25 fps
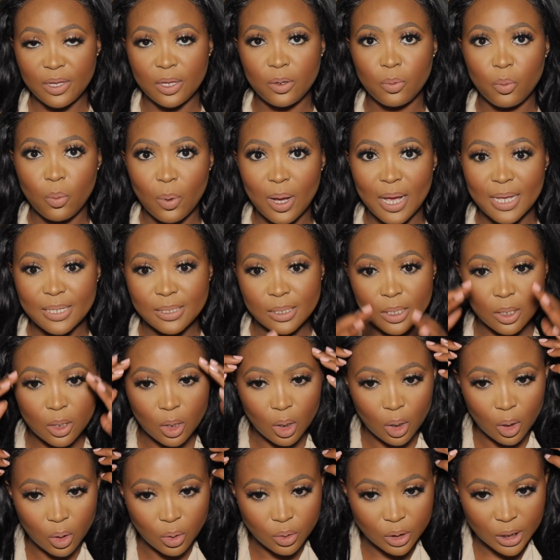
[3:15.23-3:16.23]
It was a
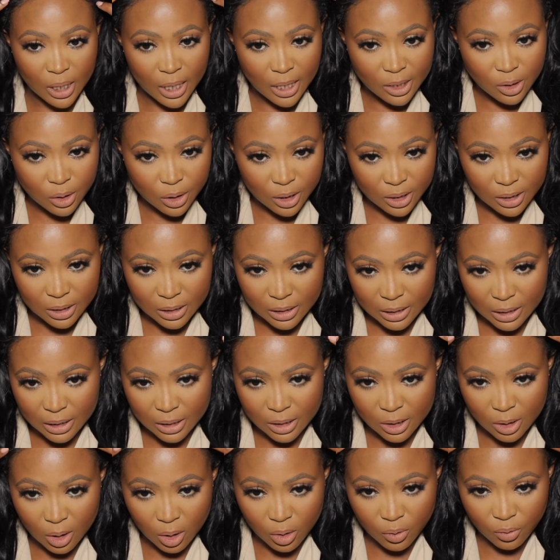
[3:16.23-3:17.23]
closure. As you can see,
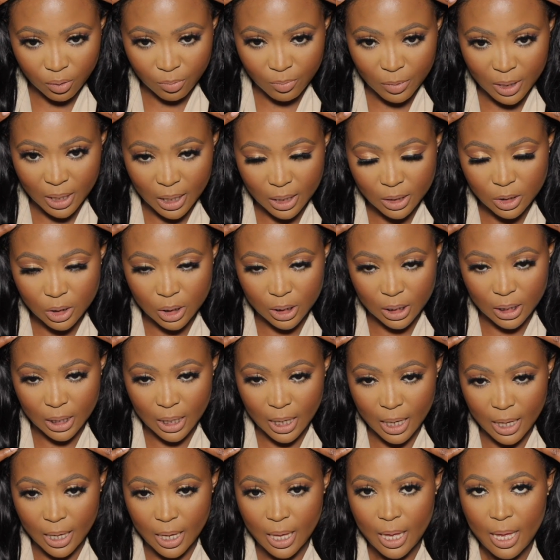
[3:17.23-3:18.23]
it starts from here to
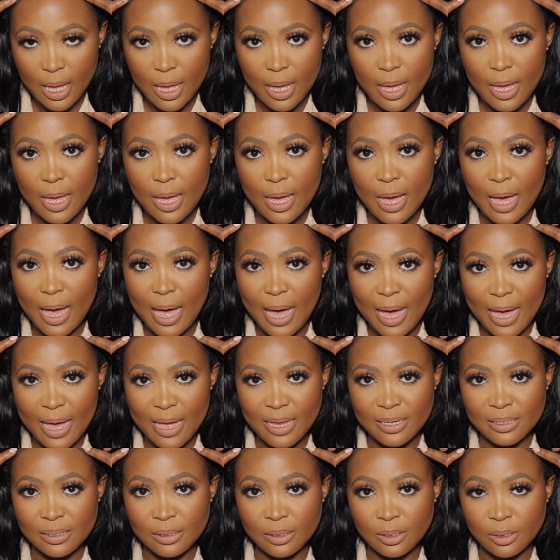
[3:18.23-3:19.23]
here,
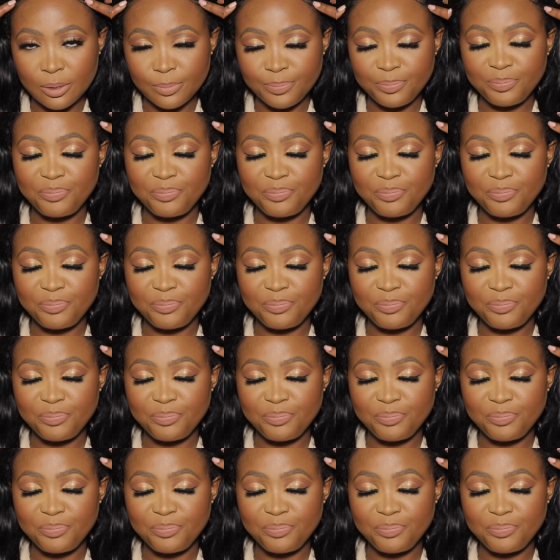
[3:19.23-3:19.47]
and